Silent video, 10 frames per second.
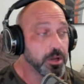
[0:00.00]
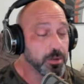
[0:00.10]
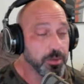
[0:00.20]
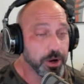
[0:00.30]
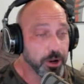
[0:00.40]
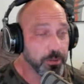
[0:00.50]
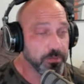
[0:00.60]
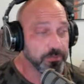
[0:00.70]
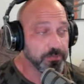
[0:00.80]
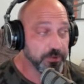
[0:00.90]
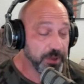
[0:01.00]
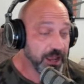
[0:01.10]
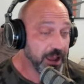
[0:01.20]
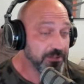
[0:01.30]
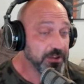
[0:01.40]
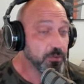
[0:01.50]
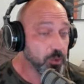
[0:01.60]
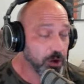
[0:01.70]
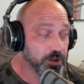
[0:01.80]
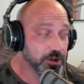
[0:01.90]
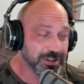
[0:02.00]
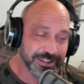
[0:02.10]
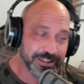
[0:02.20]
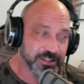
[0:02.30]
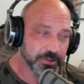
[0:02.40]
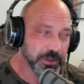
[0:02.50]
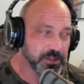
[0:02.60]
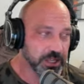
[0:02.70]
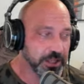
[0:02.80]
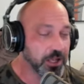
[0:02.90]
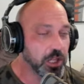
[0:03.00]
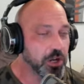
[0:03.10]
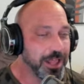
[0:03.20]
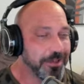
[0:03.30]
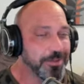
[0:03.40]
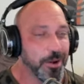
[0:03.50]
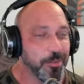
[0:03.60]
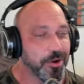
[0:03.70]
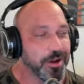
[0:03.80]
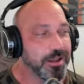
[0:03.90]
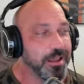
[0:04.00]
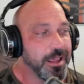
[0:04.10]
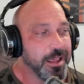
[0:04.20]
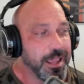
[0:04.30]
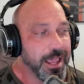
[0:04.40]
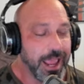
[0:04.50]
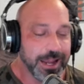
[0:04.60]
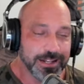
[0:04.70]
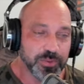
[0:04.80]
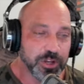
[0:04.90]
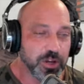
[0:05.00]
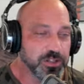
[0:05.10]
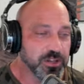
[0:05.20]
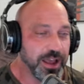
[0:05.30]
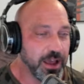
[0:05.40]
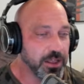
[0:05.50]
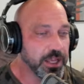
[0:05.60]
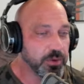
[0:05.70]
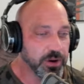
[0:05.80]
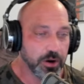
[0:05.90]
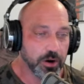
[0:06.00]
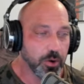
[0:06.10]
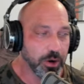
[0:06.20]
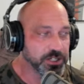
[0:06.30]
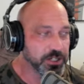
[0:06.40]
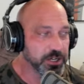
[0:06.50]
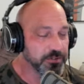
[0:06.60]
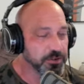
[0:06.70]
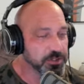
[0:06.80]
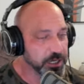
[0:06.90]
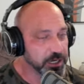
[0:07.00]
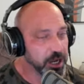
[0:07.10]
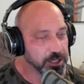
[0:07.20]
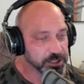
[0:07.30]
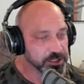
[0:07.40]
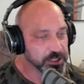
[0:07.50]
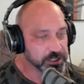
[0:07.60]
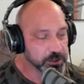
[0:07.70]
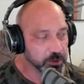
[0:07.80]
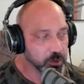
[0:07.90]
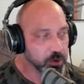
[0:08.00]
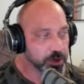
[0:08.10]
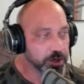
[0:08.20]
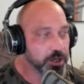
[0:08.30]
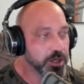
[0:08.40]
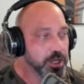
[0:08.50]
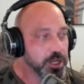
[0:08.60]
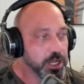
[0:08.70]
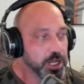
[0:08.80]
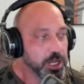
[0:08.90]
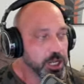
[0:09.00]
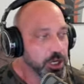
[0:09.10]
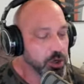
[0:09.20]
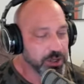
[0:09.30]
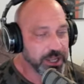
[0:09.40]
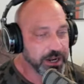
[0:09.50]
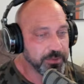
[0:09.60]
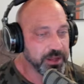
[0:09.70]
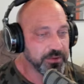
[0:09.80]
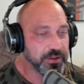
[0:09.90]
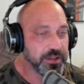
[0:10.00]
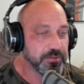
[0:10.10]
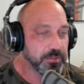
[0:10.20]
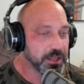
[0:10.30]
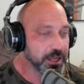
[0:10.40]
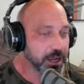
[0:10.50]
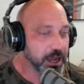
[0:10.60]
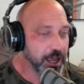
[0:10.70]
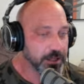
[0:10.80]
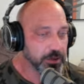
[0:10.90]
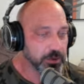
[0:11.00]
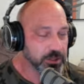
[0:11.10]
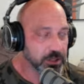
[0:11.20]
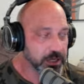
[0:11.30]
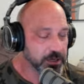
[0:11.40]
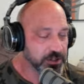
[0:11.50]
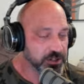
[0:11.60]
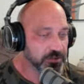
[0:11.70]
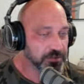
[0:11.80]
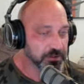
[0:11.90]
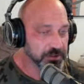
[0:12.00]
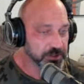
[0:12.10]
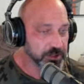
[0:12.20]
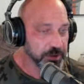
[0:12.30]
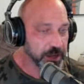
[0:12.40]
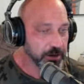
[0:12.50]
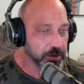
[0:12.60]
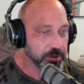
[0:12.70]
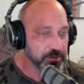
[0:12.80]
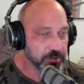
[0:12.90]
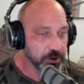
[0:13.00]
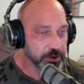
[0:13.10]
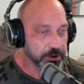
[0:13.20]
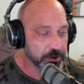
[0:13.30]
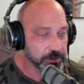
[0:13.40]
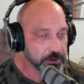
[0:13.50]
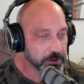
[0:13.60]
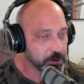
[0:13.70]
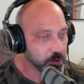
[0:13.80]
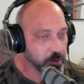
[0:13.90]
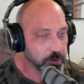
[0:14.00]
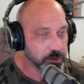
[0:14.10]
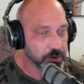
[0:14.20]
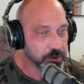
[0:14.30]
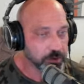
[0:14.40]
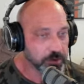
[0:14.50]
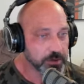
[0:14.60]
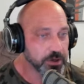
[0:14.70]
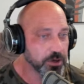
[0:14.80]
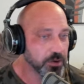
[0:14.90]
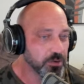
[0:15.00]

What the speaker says: But for me, I've even wondered, this may sound like a little out there, but, and it's because of how, like, we are questioning if there's, like, consciousness in the water. Could that even be, like, a conduit to let yourself even slip out a little bit farther than normal, you know,